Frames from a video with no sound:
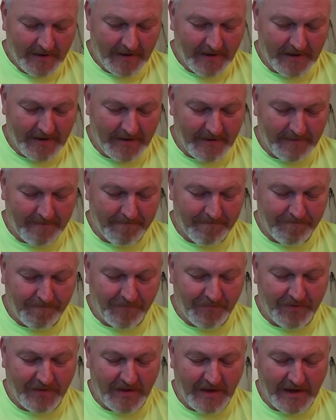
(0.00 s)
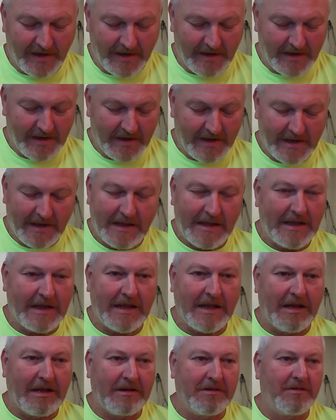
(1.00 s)
um, that
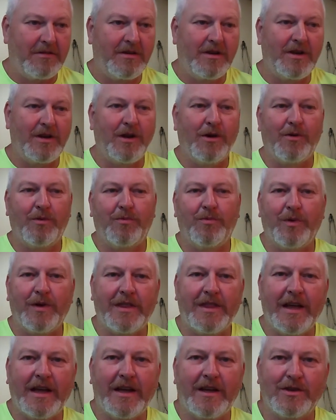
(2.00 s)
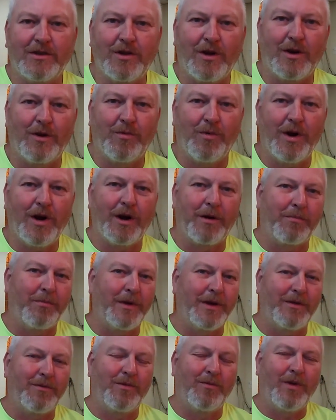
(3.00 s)
that you know we think is going to work,
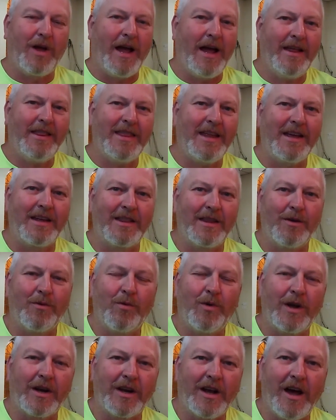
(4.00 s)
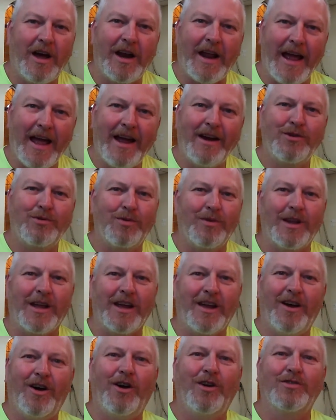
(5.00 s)
but I think that what God
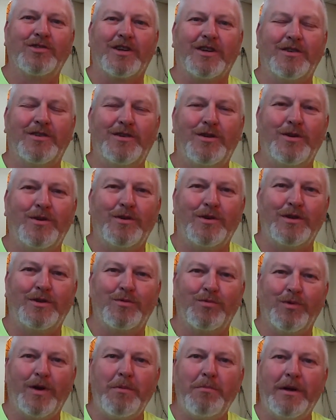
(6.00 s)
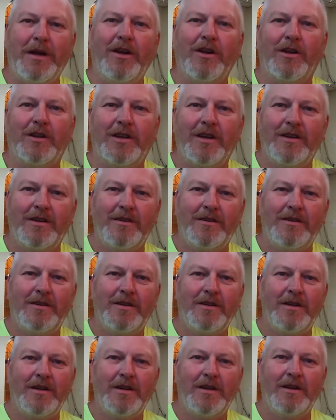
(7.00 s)
actually calls us to is rebuild,
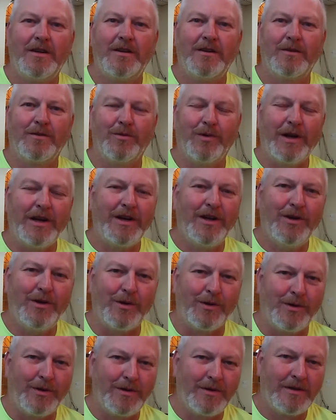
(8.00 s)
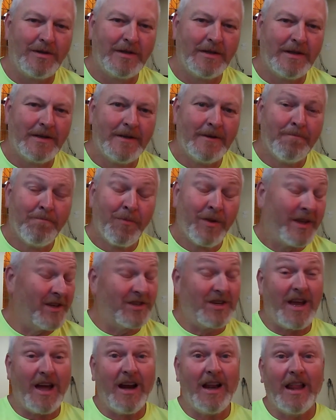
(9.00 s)
renew.
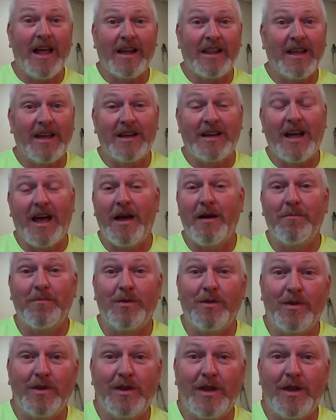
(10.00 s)
It's kind of like that time